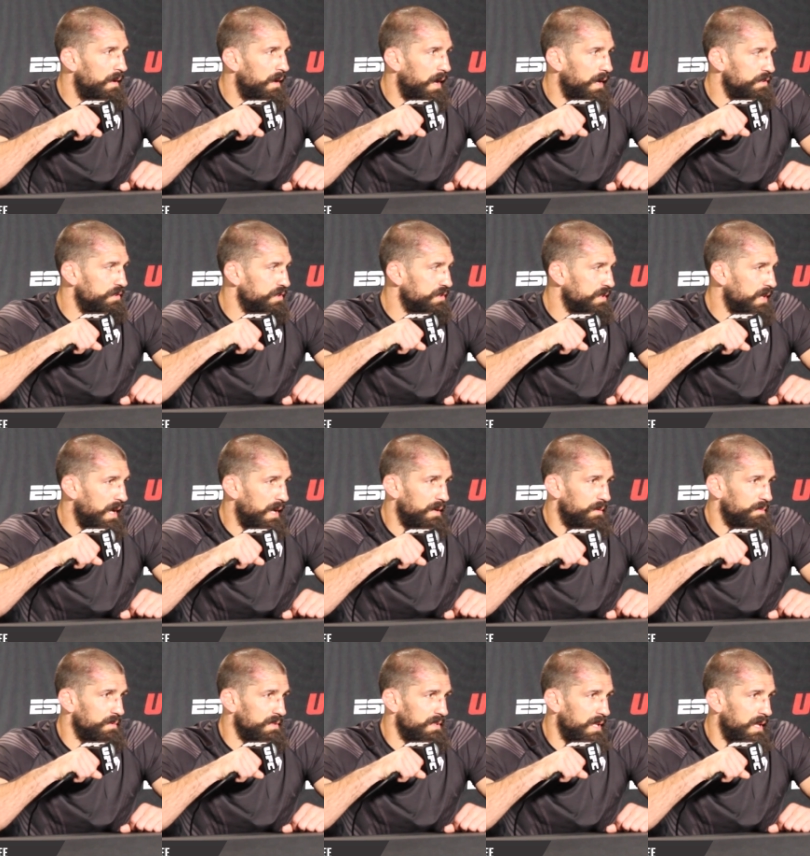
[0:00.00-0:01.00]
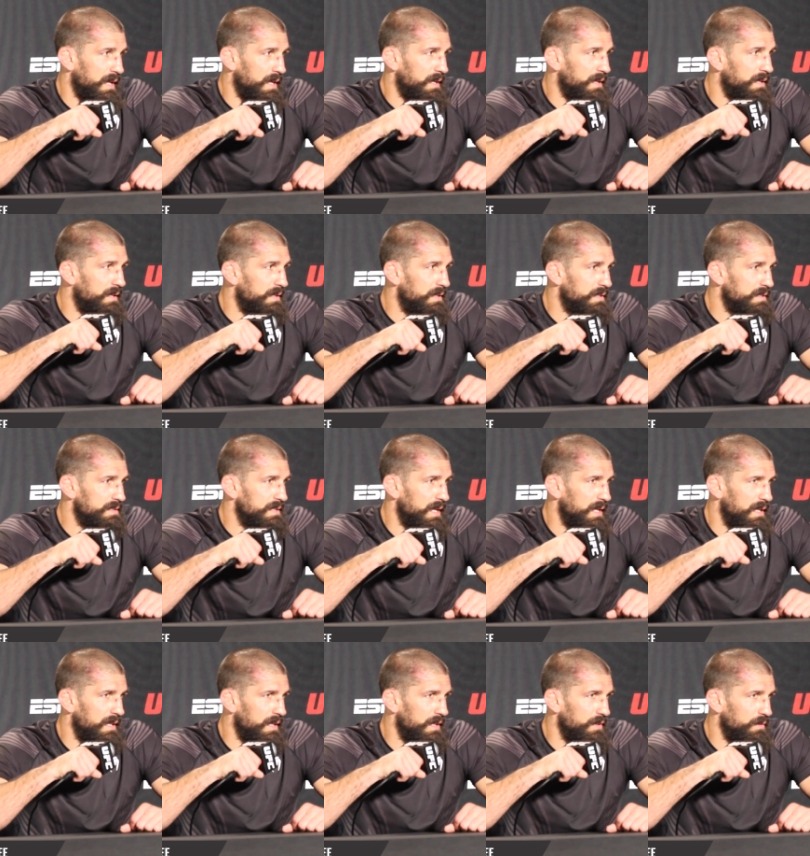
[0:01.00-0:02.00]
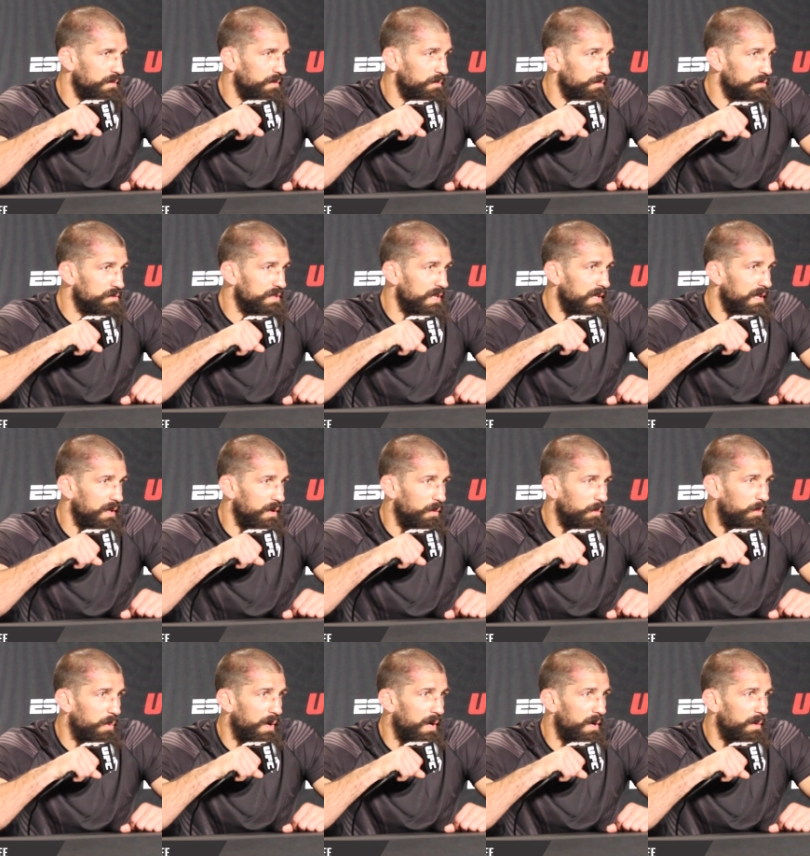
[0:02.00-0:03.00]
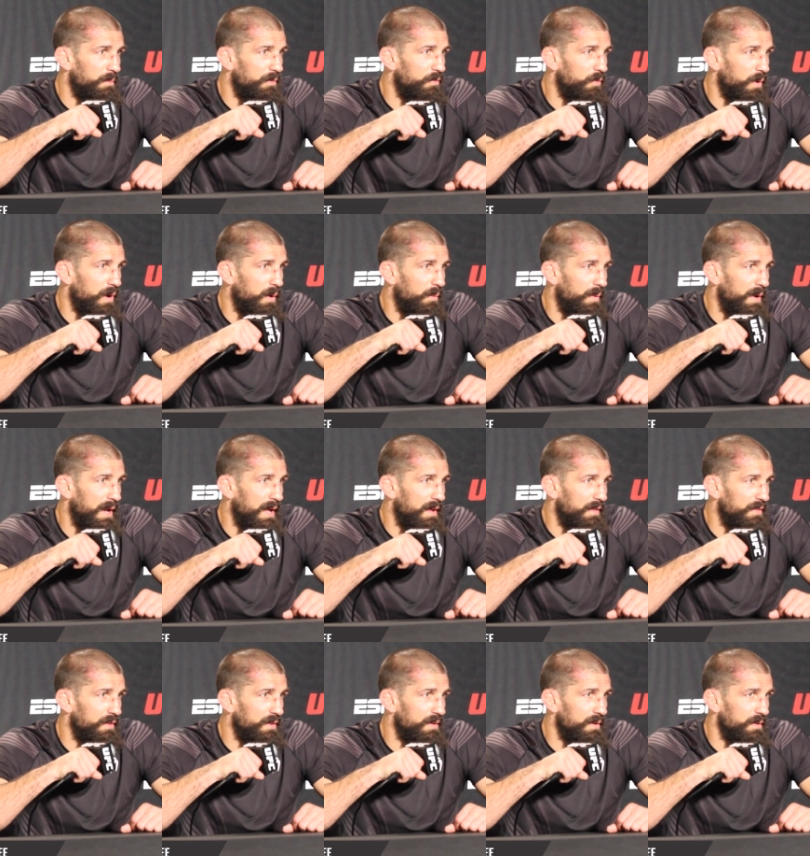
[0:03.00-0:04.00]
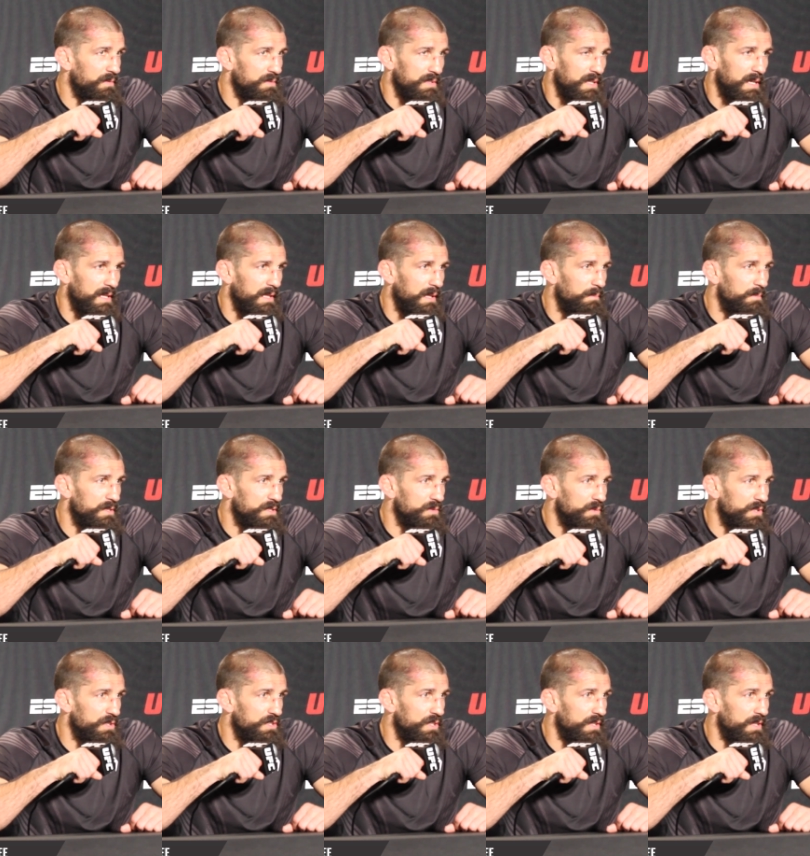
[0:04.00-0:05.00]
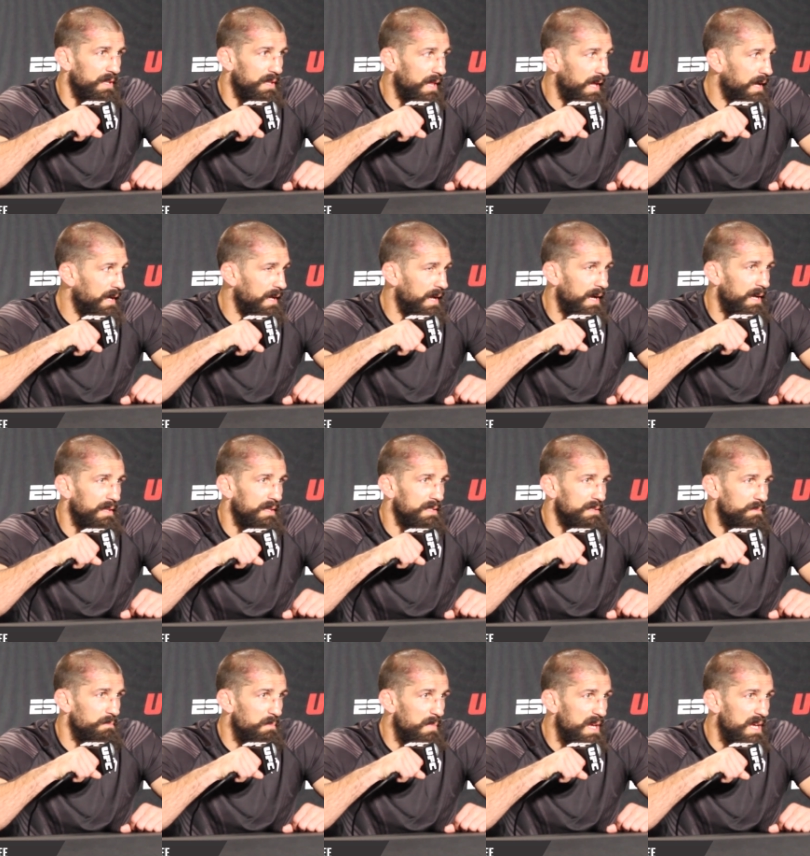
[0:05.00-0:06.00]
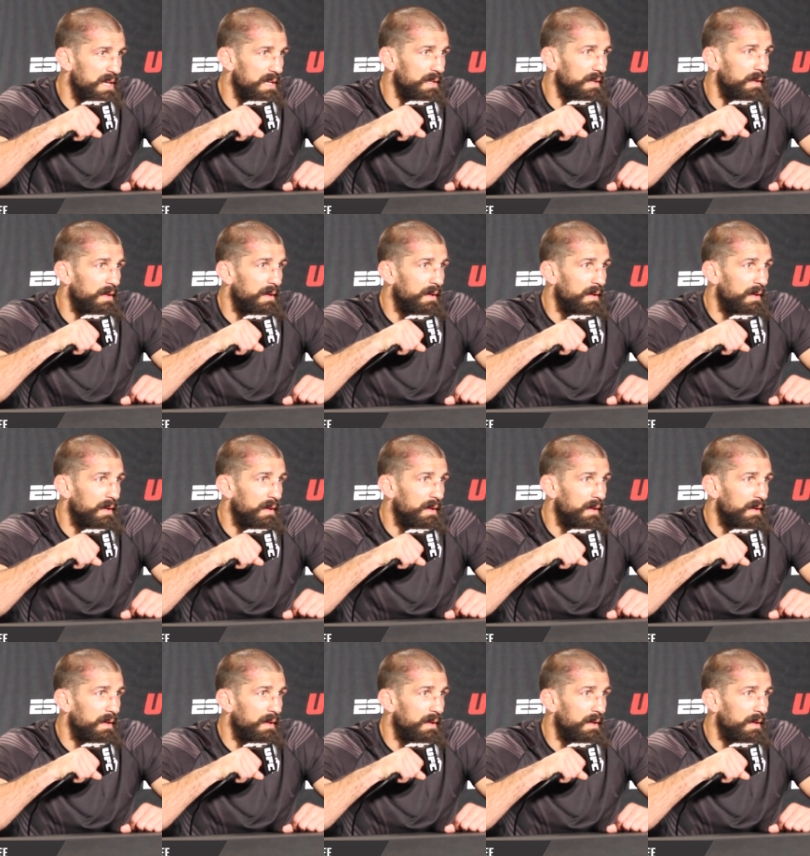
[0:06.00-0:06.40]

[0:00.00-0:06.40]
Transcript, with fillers: I just kind of was like, said a little, said a little prayer before I went out there, and I was like, let me switch into that guy that's mean,